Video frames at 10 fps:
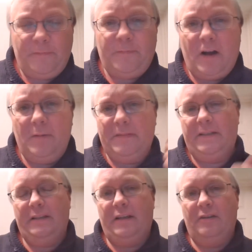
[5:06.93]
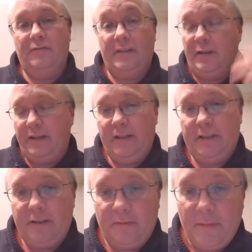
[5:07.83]
farmers in the countryside, in
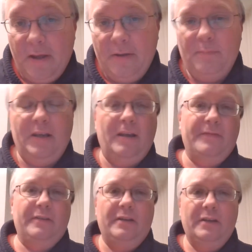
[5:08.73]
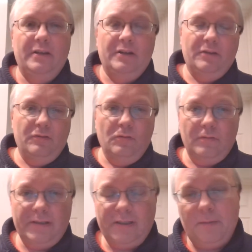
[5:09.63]
his own beloved
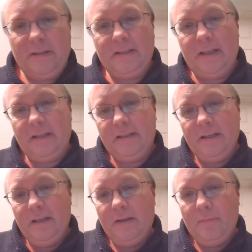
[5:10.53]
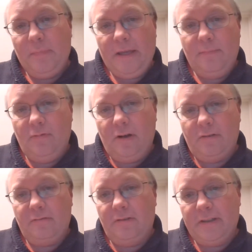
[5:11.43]
North Somerset, people
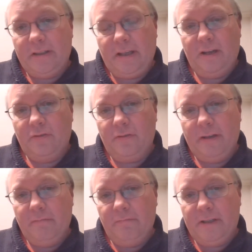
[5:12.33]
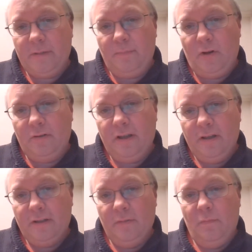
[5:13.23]
across the country respond
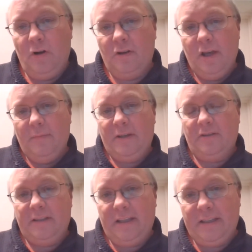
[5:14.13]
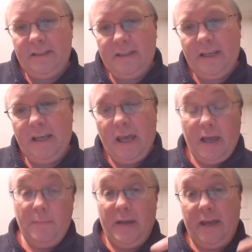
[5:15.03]
to Mogg because they see
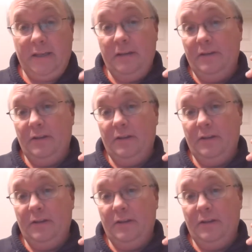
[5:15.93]
a man